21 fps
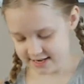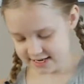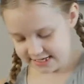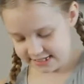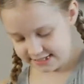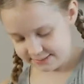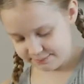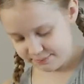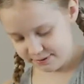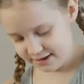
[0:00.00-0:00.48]

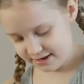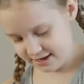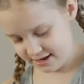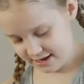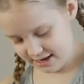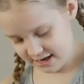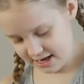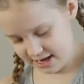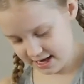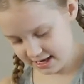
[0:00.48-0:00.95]
Let's put
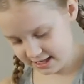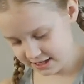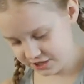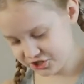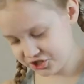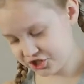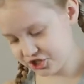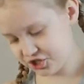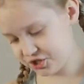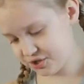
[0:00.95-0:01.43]
the
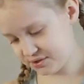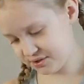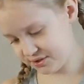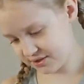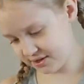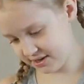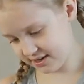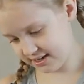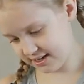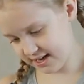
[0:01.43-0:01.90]
shoes
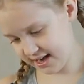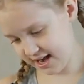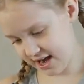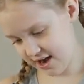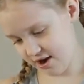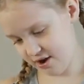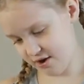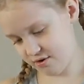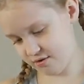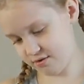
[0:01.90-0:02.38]
on
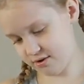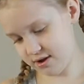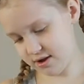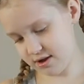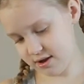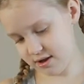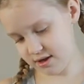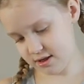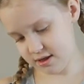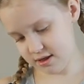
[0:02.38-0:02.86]
now.
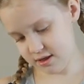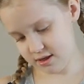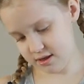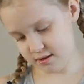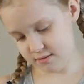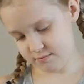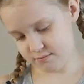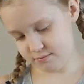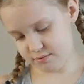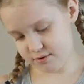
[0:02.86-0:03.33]

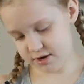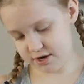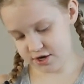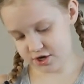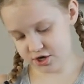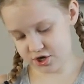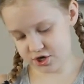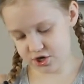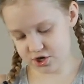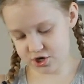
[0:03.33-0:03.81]
Pretty
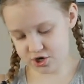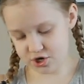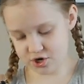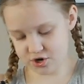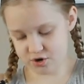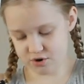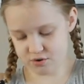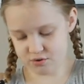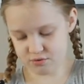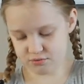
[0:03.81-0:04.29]

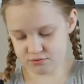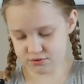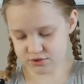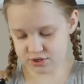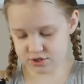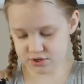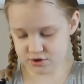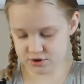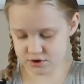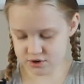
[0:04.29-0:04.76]

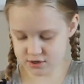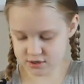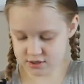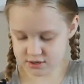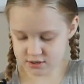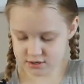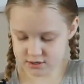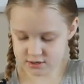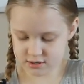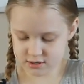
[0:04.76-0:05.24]
shoes
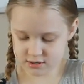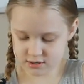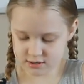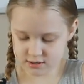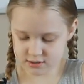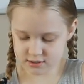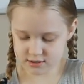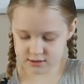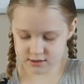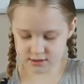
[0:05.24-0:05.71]
on.
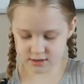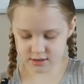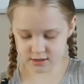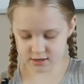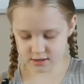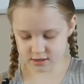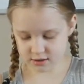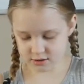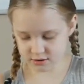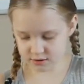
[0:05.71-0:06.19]

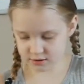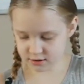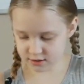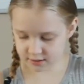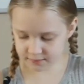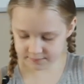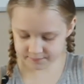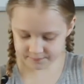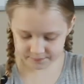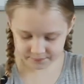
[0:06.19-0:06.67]

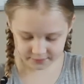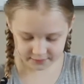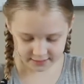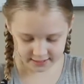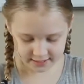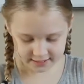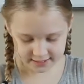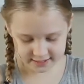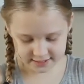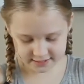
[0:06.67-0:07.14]
Or
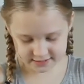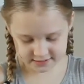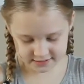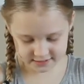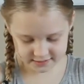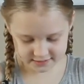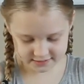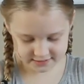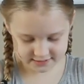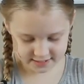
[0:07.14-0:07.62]
I guess I
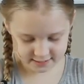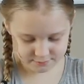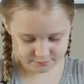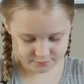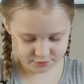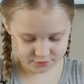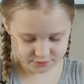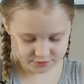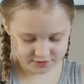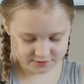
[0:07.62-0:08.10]
could say
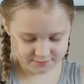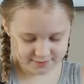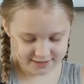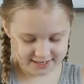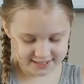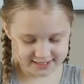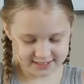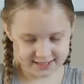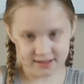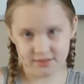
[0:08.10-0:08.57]
boots,
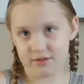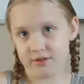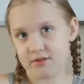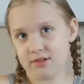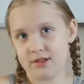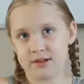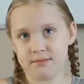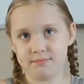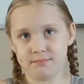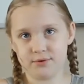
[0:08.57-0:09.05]
because they look
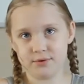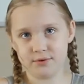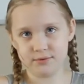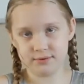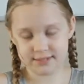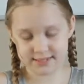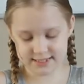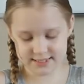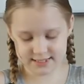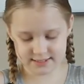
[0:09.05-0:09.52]
like
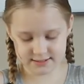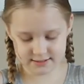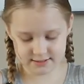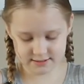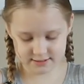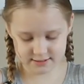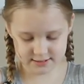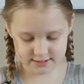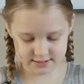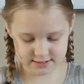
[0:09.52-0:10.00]
boots,
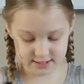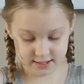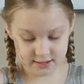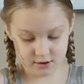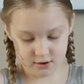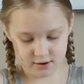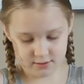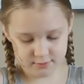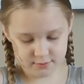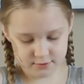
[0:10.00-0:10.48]
because they
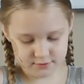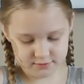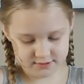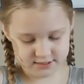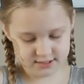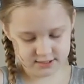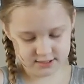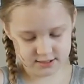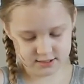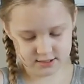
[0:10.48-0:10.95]
are
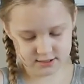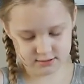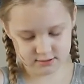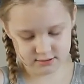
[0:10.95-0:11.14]
boots.